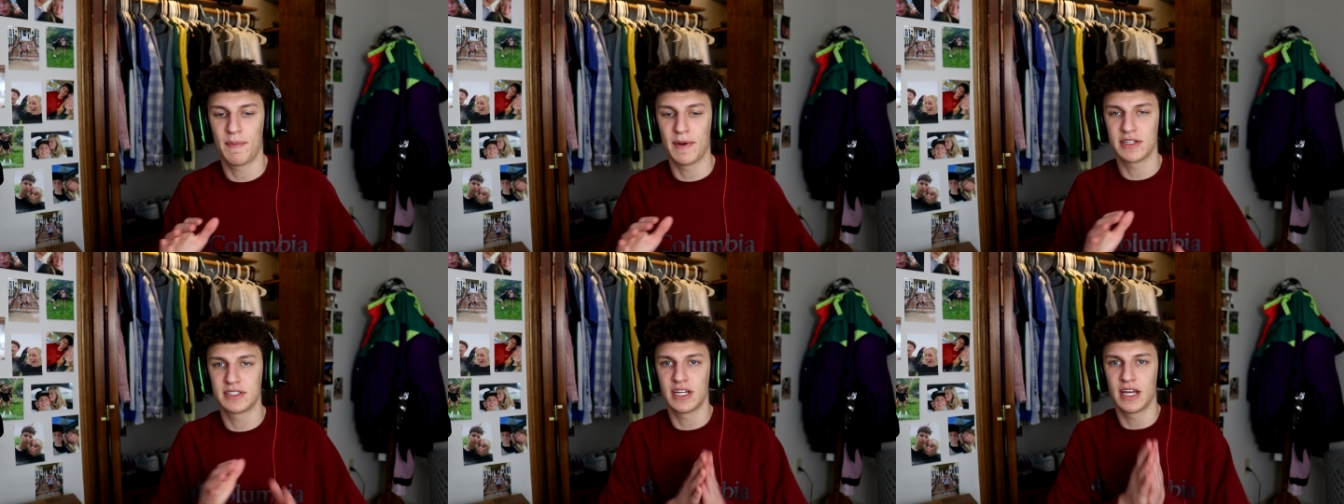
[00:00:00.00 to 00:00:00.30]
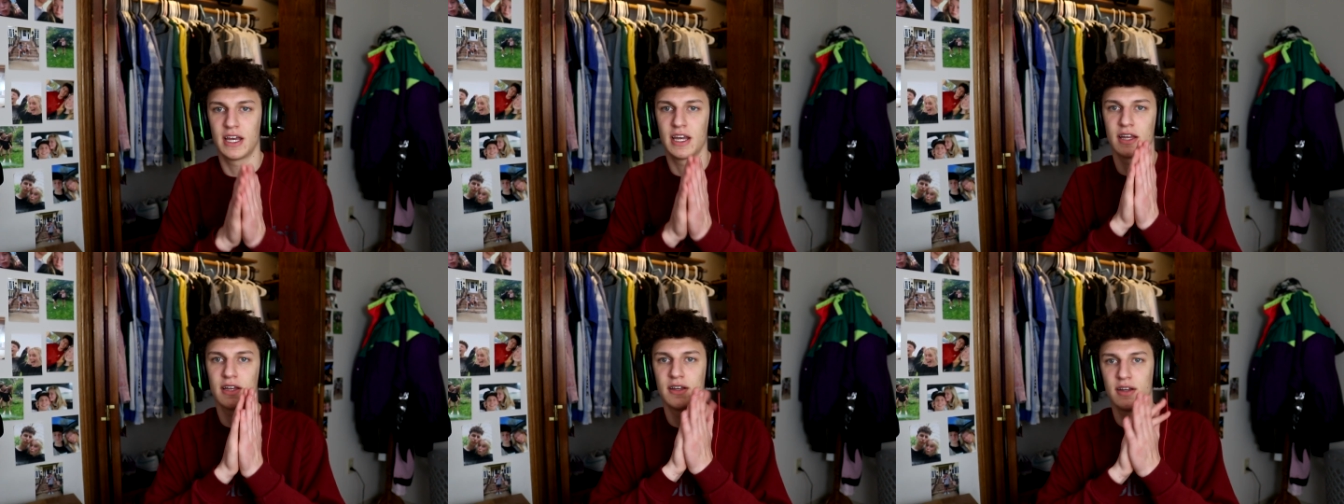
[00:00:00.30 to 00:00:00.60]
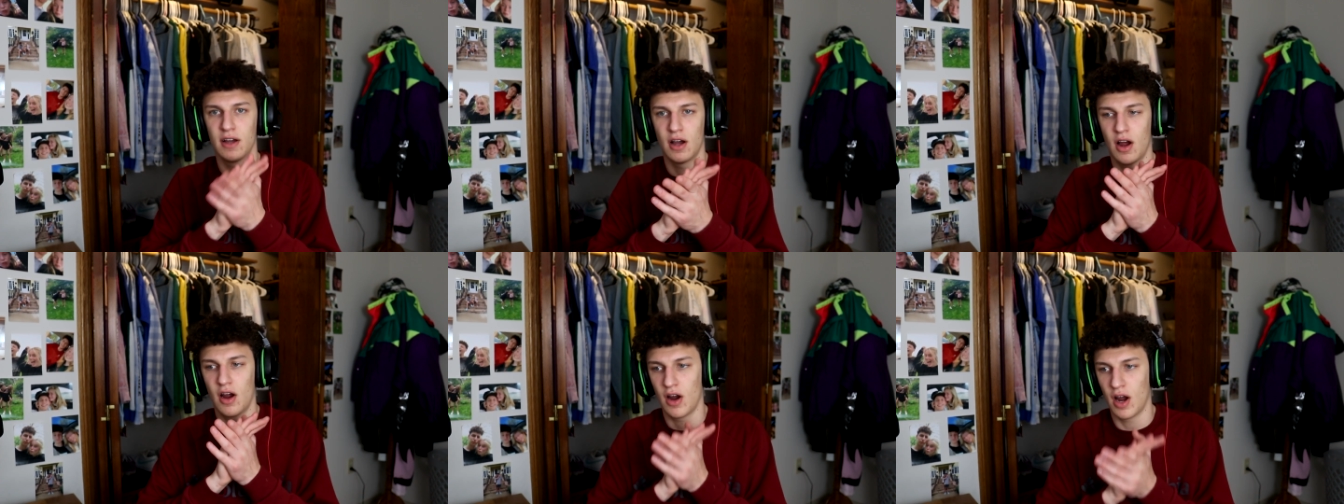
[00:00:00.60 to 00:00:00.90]
off by saying
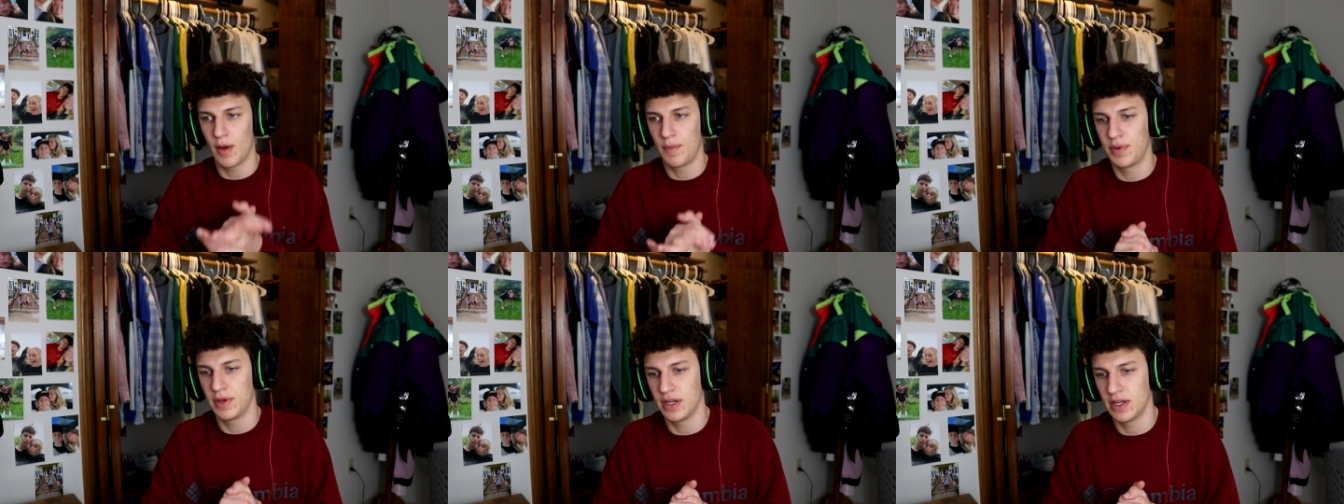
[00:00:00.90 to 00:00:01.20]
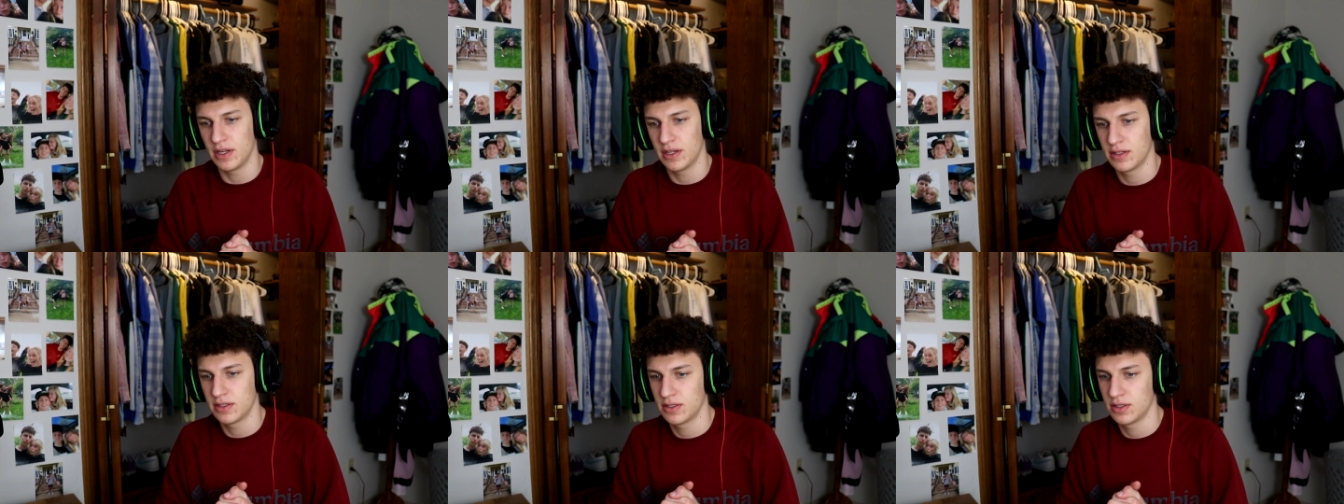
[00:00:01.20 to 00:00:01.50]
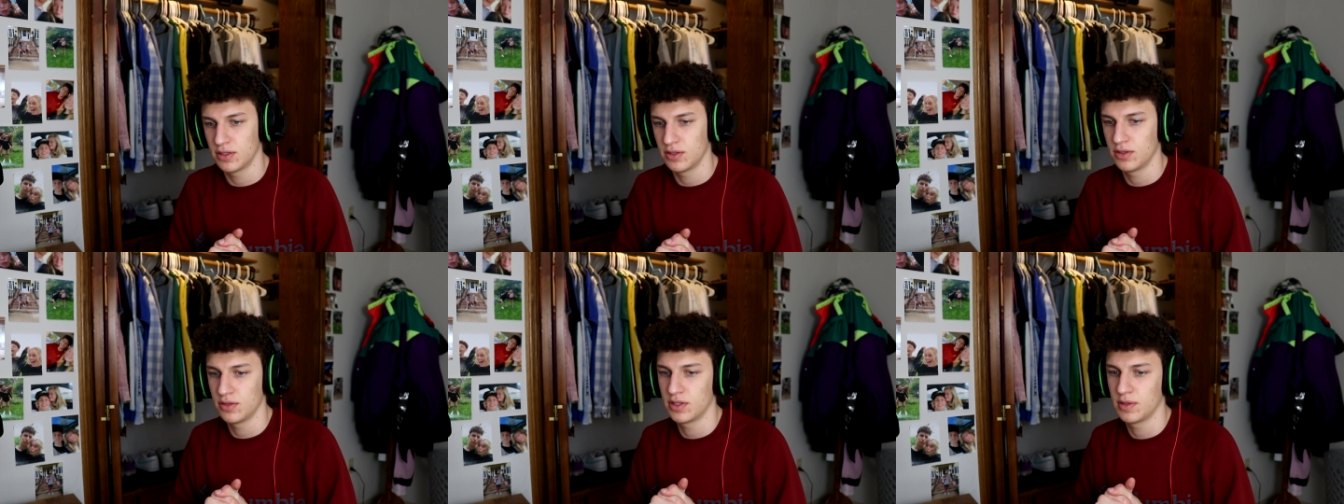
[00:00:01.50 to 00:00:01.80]
RIP
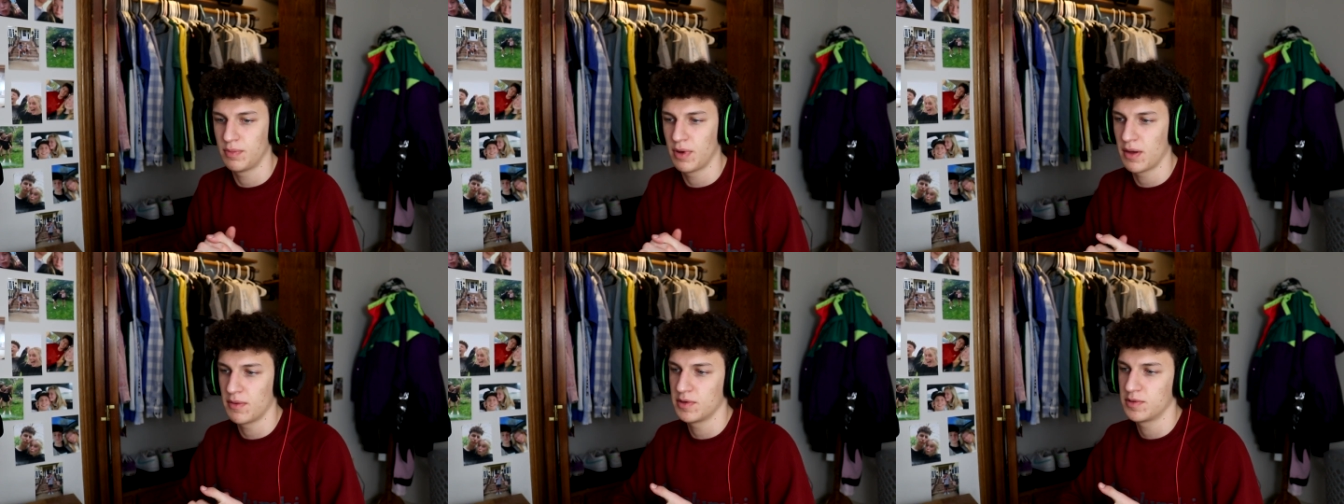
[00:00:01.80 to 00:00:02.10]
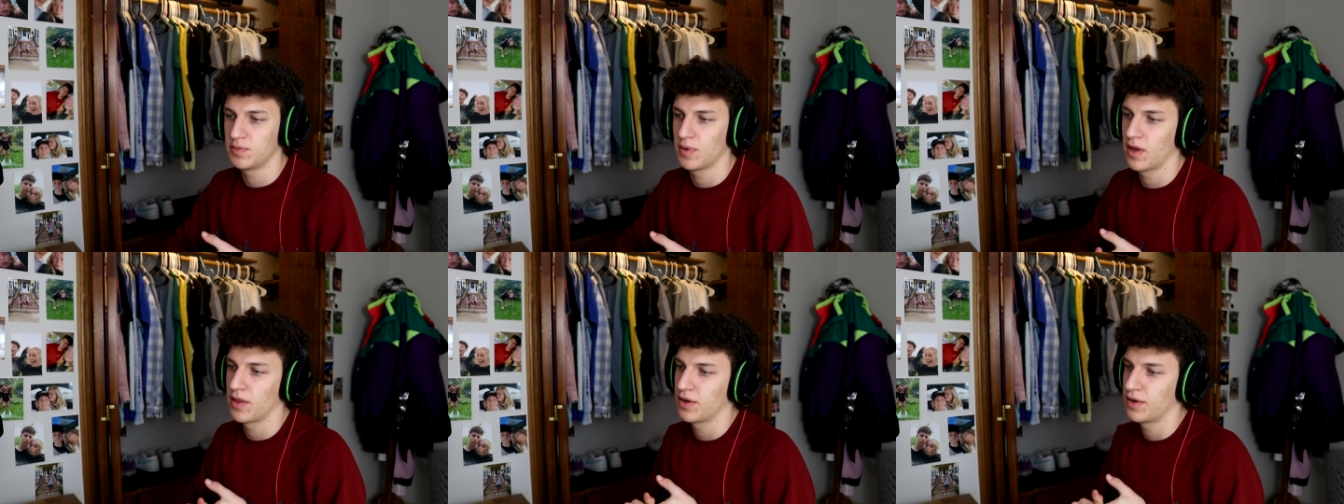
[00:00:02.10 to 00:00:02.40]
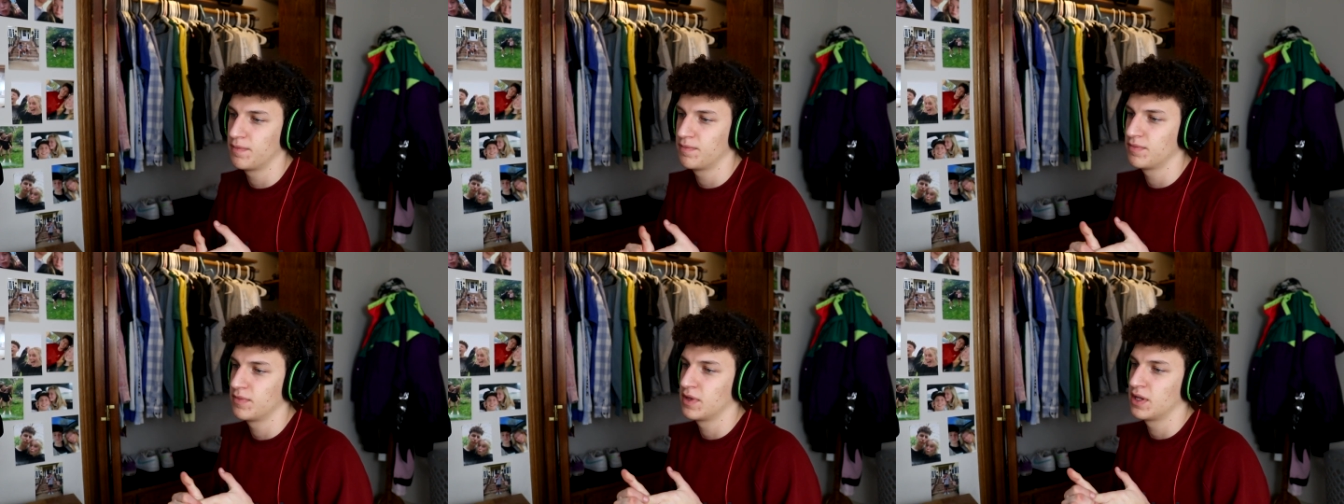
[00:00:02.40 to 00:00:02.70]
to DaBaby's
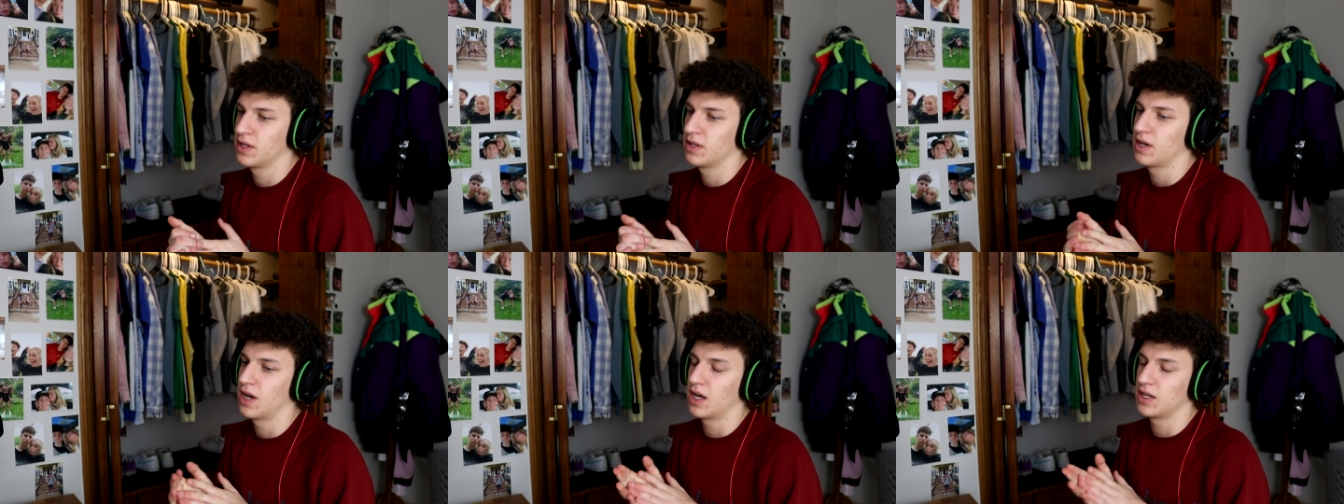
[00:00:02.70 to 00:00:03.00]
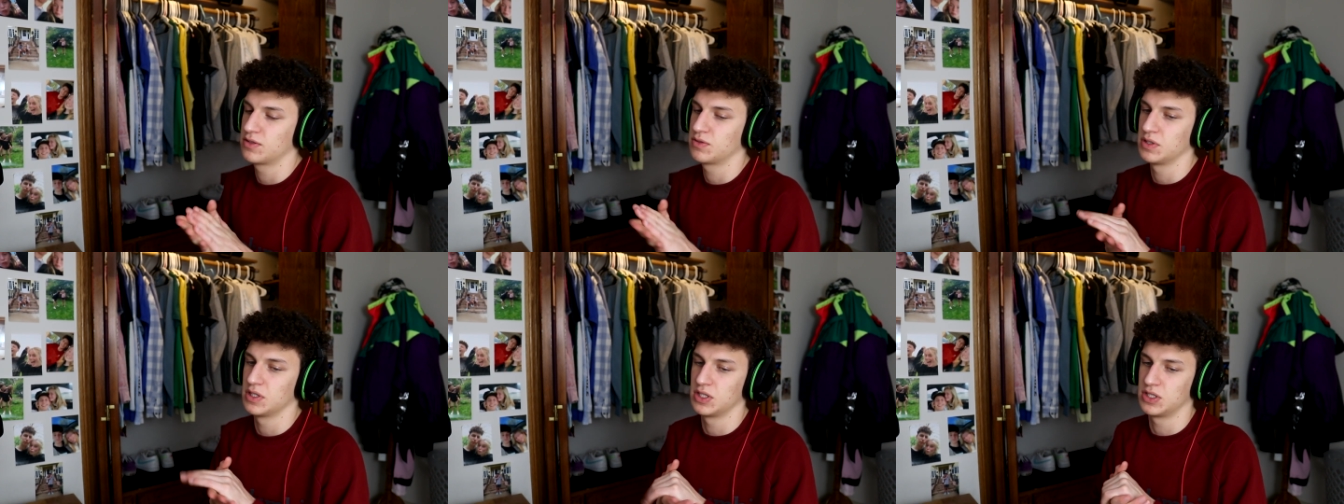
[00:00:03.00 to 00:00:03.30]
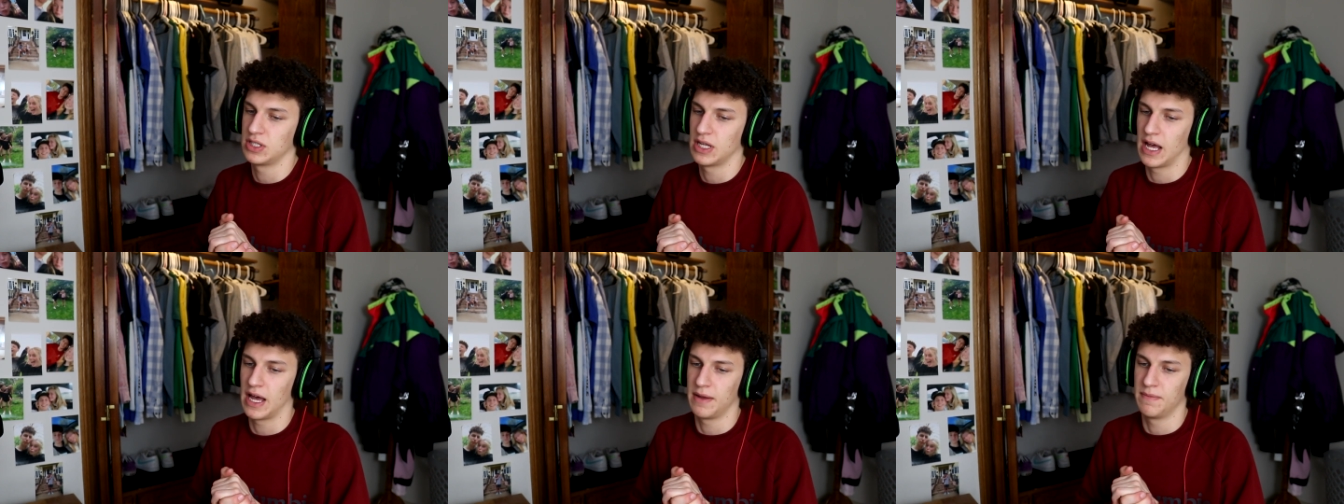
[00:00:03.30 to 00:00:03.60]
brother. That's uh, really
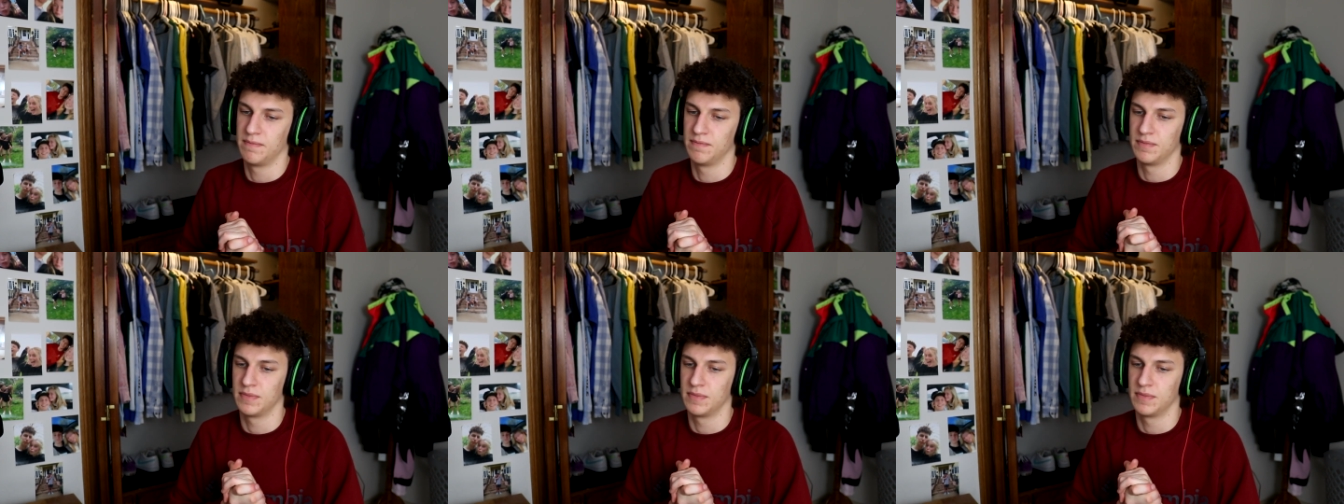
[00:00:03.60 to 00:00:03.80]
sad.